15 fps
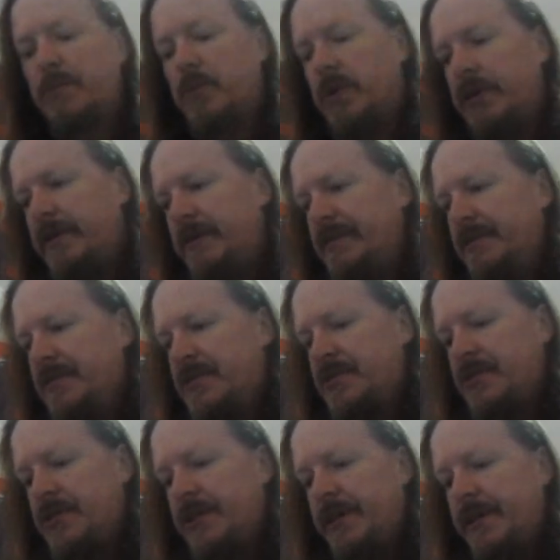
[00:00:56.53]

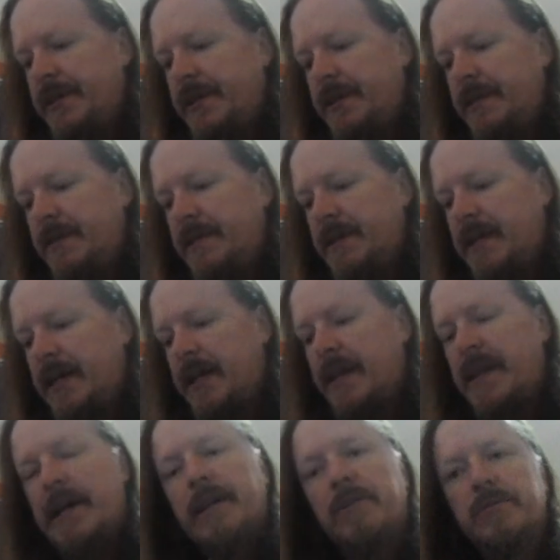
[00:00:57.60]
was that
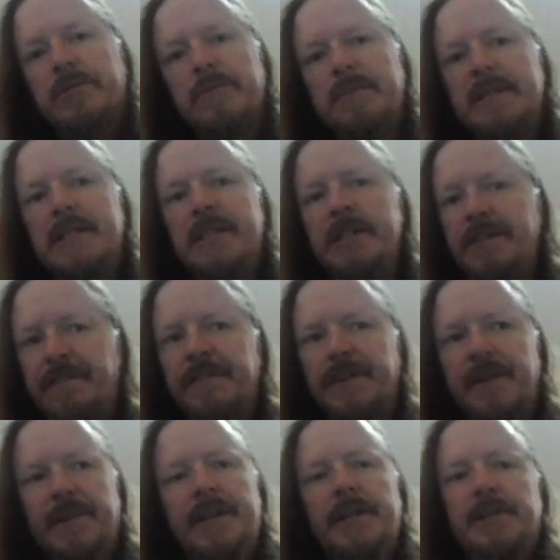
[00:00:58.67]
they looked a bit
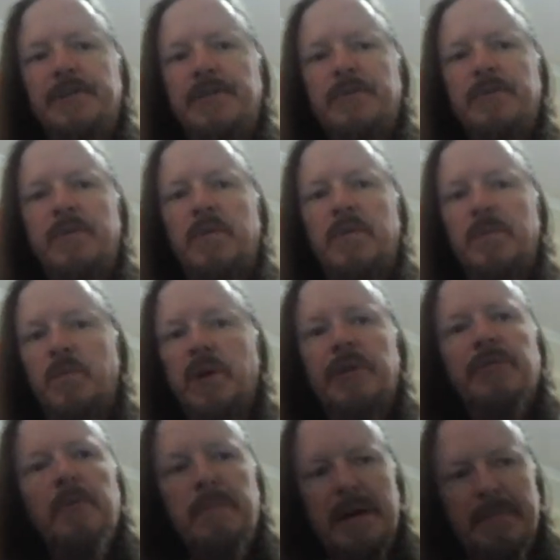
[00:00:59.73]
different than we
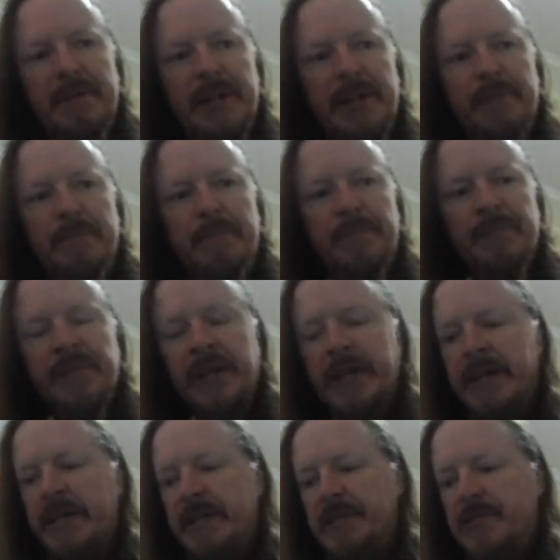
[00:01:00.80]
remembered them.
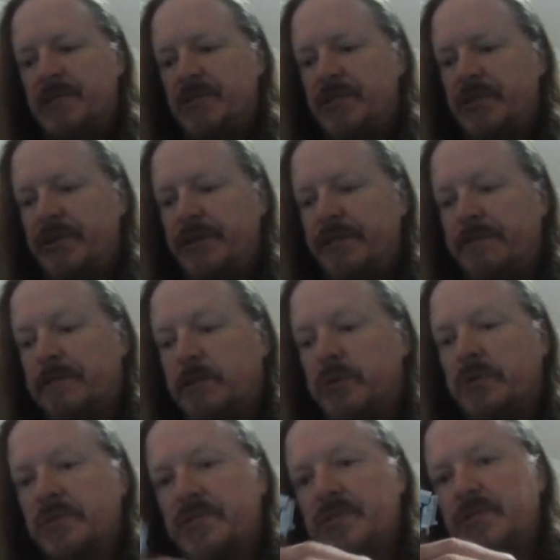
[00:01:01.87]
So, of
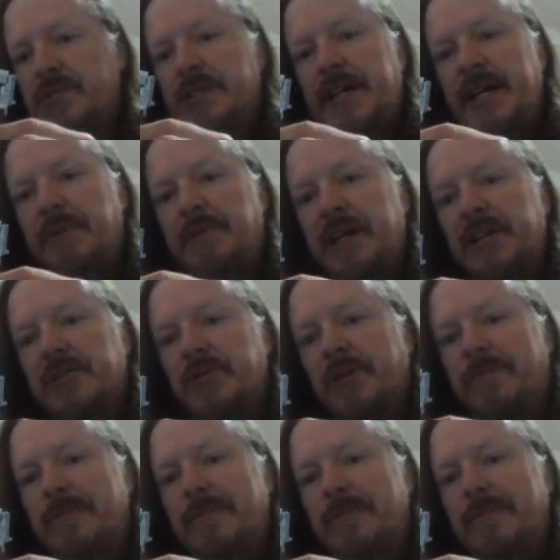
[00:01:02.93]
course, today we're going to talk